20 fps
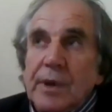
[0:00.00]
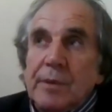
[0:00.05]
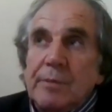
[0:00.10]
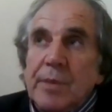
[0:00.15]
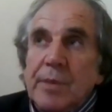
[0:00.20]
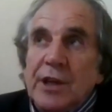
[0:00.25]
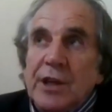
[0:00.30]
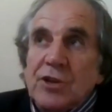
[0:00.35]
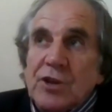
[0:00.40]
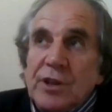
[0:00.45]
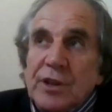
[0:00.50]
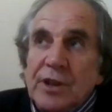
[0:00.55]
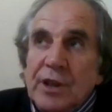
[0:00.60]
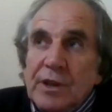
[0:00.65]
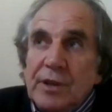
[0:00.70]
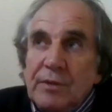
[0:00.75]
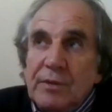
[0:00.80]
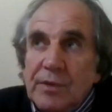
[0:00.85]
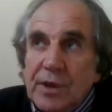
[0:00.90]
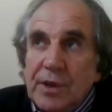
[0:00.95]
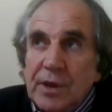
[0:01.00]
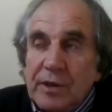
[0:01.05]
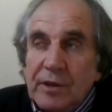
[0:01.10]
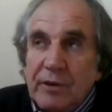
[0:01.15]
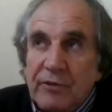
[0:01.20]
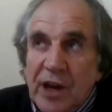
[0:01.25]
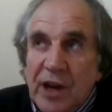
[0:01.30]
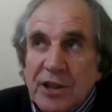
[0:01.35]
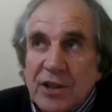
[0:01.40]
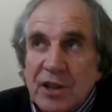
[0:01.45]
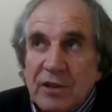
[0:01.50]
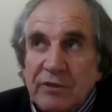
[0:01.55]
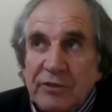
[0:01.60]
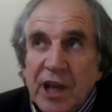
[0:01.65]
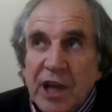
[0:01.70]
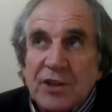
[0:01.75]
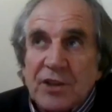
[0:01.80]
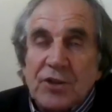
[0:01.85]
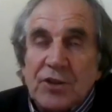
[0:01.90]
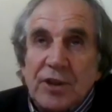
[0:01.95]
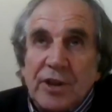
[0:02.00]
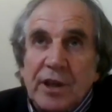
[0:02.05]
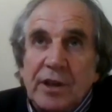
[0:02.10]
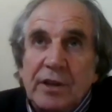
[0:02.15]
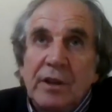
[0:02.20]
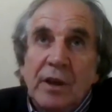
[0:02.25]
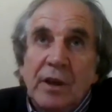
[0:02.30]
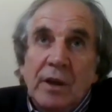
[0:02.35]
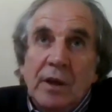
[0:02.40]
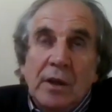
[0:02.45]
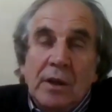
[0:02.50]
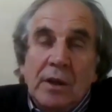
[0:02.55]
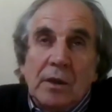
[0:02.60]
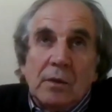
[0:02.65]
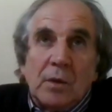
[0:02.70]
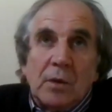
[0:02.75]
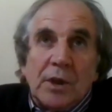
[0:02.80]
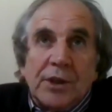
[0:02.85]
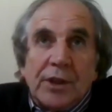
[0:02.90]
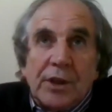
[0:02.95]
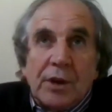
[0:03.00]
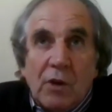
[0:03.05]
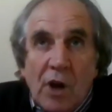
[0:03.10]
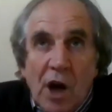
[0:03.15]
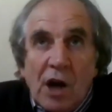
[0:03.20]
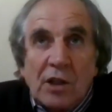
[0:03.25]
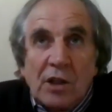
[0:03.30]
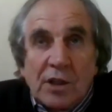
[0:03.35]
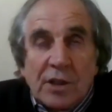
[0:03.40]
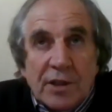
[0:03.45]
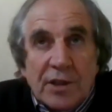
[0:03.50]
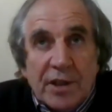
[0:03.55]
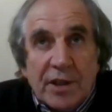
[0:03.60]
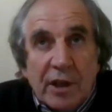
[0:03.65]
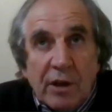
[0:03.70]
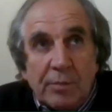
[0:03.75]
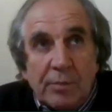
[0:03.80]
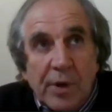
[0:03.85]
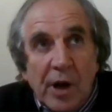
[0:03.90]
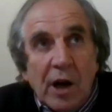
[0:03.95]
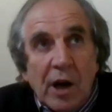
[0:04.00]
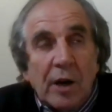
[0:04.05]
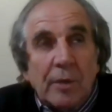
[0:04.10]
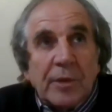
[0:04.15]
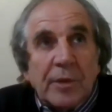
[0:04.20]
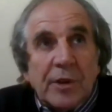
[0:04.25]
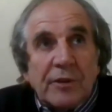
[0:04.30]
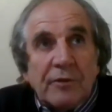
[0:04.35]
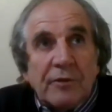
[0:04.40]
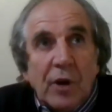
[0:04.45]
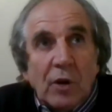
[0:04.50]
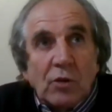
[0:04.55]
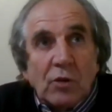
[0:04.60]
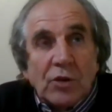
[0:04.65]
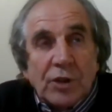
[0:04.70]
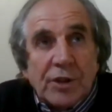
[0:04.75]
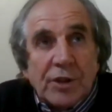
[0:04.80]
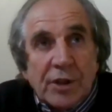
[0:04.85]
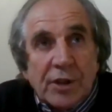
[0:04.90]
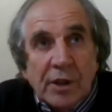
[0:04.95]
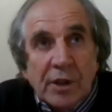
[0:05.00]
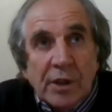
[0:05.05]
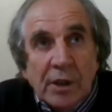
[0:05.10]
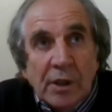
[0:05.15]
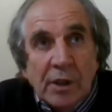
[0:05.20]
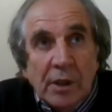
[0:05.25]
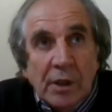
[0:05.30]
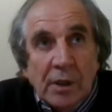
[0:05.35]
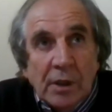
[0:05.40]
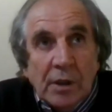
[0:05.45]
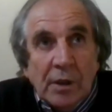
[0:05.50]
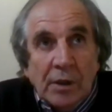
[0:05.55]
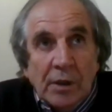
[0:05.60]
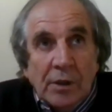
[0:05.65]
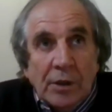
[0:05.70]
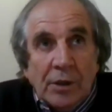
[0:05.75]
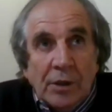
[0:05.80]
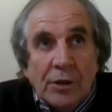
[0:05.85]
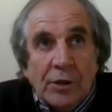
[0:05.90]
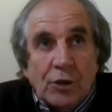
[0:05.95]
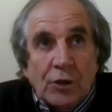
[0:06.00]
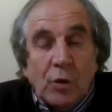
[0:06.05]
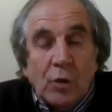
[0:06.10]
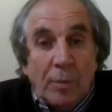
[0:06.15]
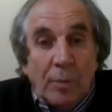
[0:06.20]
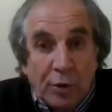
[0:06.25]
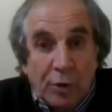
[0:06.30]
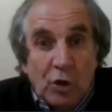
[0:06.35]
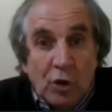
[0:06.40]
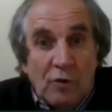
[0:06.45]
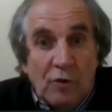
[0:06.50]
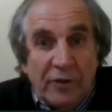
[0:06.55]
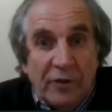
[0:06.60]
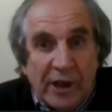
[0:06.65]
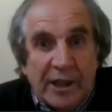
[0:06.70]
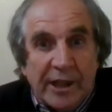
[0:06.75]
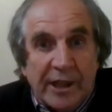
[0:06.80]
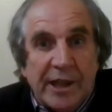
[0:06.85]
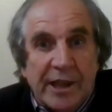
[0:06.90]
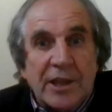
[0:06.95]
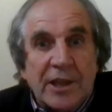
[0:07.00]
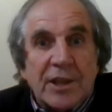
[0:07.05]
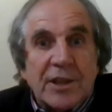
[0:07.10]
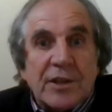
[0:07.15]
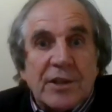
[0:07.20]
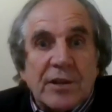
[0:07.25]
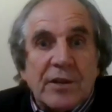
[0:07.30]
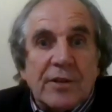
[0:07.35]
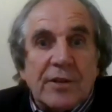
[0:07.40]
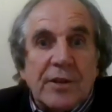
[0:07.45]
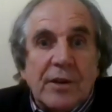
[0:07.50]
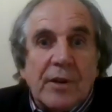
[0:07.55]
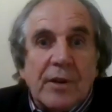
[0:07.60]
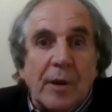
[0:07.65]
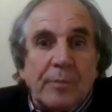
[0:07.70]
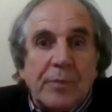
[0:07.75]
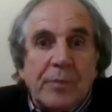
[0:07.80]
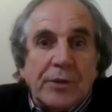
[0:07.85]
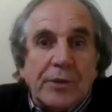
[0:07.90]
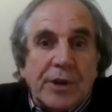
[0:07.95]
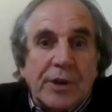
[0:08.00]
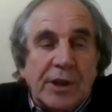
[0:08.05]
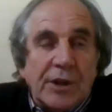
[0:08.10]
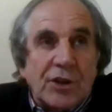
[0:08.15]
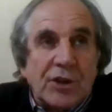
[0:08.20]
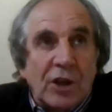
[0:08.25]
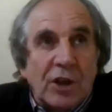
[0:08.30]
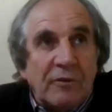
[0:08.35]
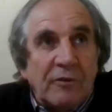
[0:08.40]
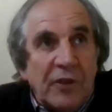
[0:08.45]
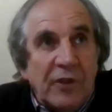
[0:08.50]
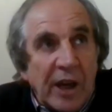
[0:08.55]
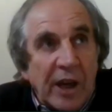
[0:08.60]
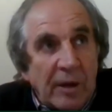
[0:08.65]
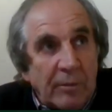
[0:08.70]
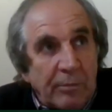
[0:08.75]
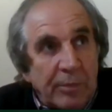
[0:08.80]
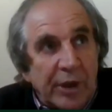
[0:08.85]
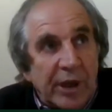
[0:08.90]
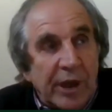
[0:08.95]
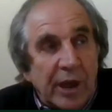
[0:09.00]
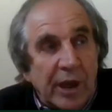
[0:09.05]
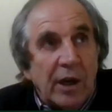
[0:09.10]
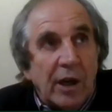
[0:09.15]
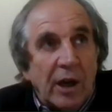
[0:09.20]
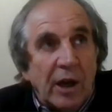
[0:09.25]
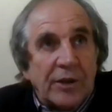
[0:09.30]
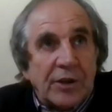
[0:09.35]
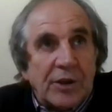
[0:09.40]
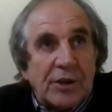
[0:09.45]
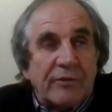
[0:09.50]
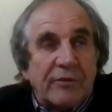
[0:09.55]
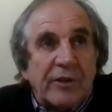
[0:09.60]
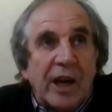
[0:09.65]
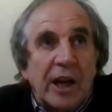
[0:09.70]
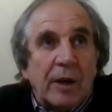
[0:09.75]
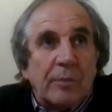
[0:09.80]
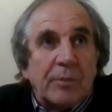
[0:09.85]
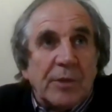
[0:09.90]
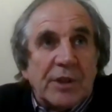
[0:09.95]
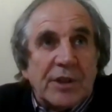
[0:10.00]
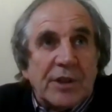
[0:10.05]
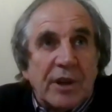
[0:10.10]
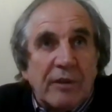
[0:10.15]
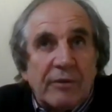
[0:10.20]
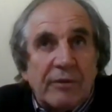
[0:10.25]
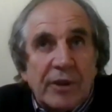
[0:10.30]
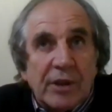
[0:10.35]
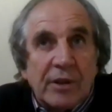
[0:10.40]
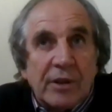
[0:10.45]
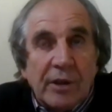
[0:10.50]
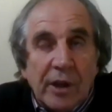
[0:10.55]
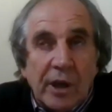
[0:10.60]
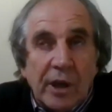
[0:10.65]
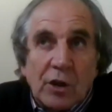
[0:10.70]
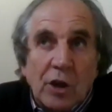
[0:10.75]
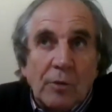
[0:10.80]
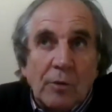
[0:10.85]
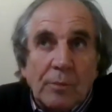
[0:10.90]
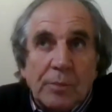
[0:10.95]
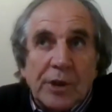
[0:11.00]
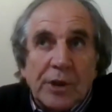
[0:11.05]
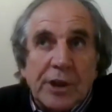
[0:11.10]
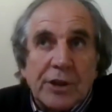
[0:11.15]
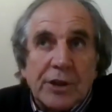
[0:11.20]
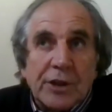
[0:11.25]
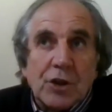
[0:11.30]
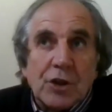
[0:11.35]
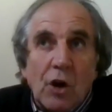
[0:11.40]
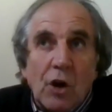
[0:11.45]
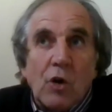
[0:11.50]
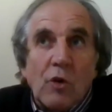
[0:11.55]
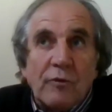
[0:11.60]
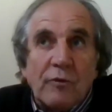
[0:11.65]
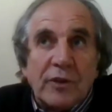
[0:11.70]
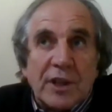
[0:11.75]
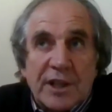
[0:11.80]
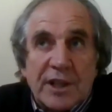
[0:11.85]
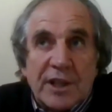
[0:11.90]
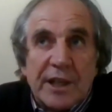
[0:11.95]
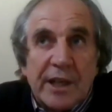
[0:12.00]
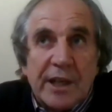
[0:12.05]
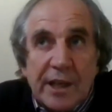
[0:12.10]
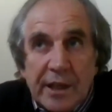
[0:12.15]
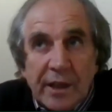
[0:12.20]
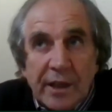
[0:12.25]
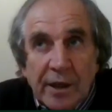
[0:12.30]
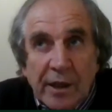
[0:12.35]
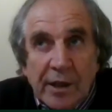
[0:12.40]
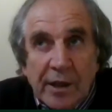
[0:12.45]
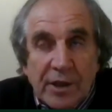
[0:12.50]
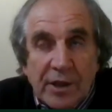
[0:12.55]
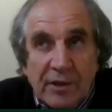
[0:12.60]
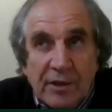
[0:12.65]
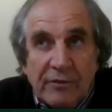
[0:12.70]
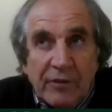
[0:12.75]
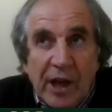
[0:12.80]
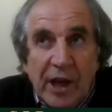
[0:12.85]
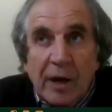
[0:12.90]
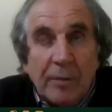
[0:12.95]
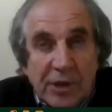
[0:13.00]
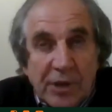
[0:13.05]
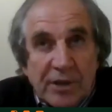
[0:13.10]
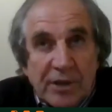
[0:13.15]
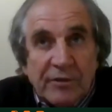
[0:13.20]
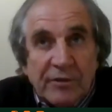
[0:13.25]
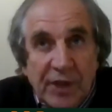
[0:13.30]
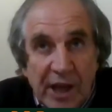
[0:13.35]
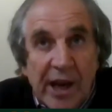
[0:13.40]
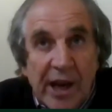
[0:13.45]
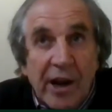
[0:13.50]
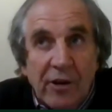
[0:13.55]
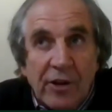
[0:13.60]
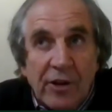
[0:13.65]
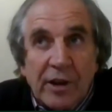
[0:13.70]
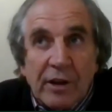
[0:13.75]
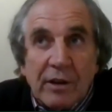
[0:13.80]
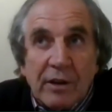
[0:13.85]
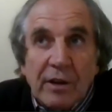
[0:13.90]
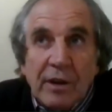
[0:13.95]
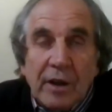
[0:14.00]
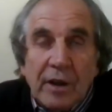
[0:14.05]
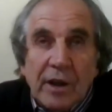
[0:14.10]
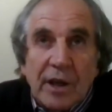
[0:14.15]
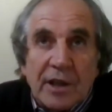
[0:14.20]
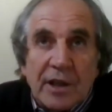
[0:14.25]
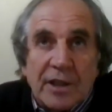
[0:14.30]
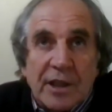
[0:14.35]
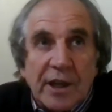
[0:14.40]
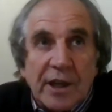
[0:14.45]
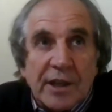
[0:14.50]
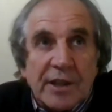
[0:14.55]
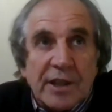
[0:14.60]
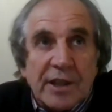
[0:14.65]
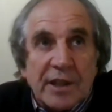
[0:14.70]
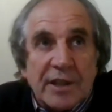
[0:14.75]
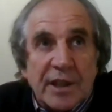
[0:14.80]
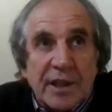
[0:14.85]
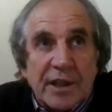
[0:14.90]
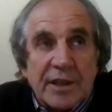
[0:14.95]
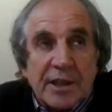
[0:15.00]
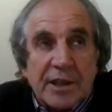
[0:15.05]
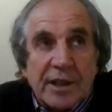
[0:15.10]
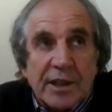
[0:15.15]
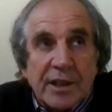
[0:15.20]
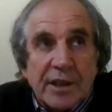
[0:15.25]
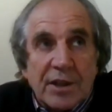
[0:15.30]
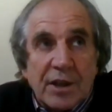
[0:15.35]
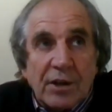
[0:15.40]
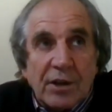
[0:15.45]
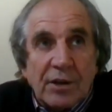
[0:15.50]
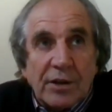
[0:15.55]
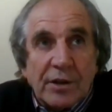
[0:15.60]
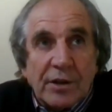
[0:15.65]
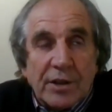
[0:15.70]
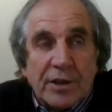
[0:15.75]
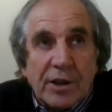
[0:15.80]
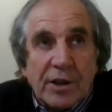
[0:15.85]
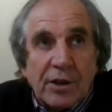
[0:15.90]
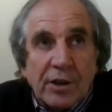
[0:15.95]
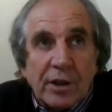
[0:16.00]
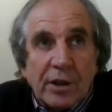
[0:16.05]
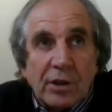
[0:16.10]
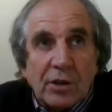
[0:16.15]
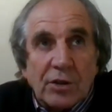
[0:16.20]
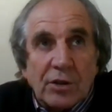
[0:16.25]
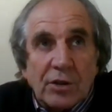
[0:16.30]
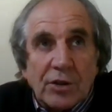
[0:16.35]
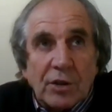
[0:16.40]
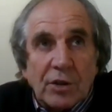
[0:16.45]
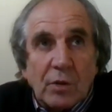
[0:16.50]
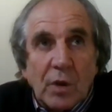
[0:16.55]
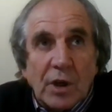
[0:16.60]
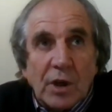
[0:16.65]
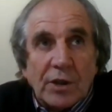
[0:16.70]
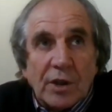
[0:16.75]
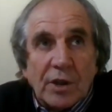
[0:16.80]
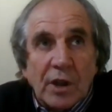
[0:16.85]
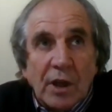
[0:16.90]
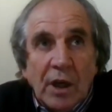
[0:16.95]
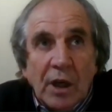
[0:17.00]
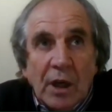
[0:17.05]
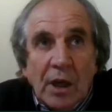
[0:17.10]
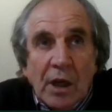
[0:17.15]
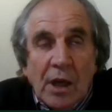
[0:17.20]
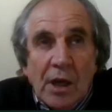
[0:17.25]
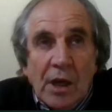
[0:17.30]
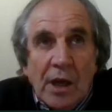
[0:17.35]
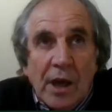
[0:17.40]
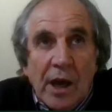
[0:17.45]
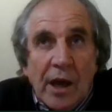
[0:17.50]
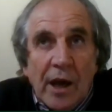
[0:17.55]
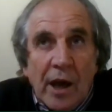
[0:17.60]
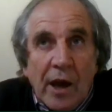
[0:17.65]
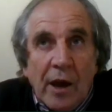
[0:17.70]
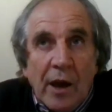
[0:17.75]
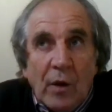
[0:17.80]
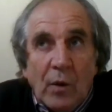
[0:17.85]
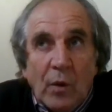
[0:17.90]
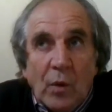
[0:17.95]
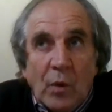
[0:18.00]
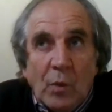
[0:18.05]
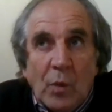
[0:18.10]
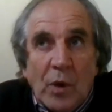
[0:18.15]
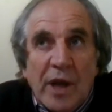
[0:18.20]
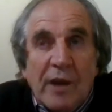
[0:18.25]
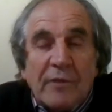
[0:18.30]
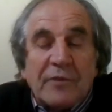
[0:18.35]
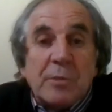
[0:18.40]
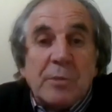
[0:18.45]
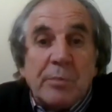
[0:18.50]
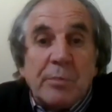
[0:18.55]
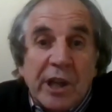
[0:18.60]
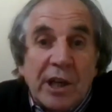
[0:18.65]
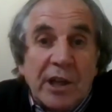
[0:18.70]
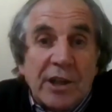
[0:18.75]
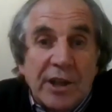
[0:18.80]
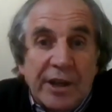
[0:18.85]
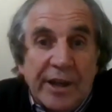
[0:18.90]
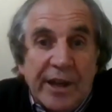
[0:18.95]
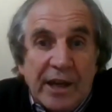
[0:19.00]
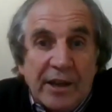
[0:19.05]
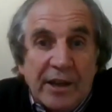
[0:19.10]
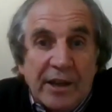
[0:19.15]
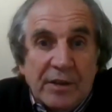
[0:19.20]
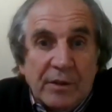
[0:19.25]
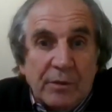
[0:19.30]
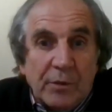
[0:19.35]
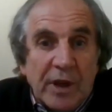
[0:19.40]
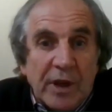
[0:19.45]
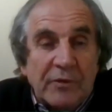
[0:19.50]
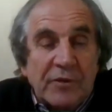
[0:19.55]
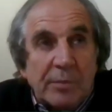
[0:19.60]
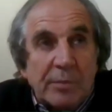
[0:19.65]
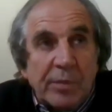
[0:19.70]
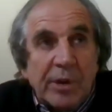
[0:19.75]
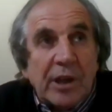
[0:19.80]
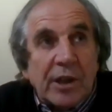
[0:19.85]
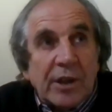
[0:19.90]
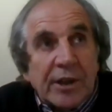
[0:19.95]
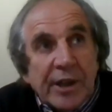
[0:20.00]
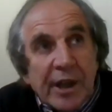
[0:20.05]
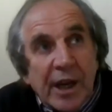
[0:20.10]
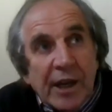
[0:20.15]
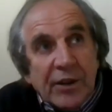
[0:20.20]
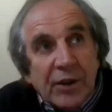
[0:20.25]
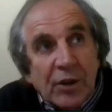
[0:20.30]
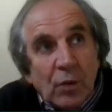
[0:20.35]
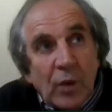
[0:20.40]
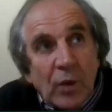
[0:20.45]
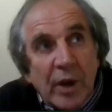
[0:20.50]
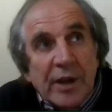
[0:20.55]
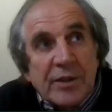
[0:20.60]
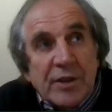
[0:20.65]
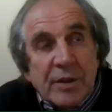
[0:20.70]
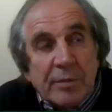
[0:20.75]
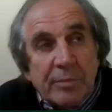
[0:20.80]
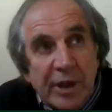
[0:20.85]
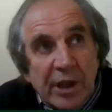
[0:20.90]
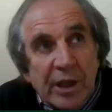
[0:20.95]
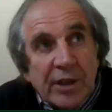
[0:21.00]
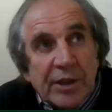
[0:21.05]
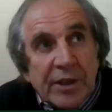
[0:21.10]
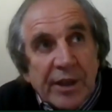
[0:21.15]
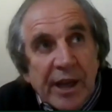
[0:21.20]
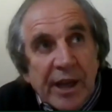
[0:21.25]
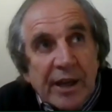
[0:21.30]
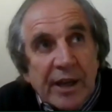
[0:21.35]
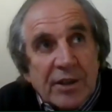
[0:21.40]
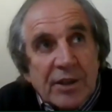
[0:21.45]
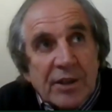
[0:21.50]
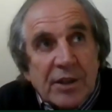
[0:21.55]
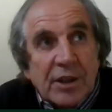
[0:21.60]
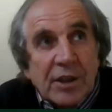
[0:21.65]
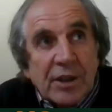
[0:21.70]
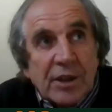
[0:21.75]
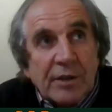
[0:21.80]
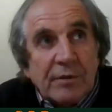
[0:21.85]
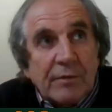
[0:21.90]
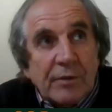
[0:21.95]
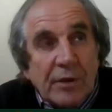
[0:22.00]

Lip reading: mentioned the events of yesterday, where the Oireachtas, our parliament, voted to approve at least the Sinn Féin bill on the development of a company to oversee the development of the area as a 1916 historical cultural quarter. We have to build on that. The way to build on that is to